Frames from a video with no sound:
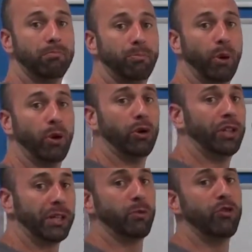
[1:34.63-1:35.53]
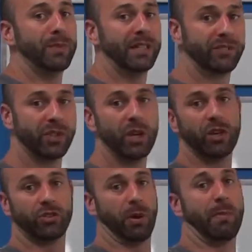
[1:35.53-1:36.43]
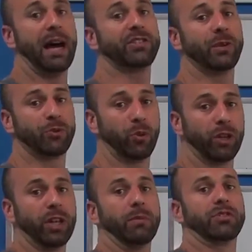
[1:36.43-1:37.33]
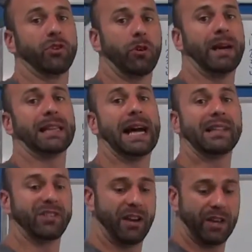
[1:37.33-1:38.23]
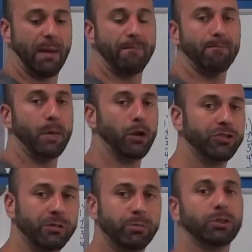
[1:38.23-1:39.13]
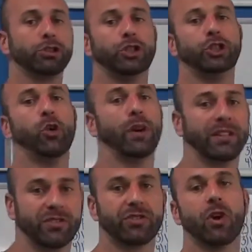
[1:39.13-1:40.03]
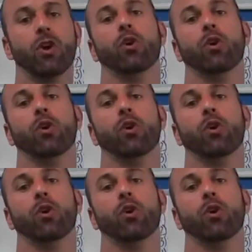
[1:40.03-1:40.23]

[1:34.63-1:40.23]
pulling movements. So my biceps are working, but so are my lats, and I've got multiple joints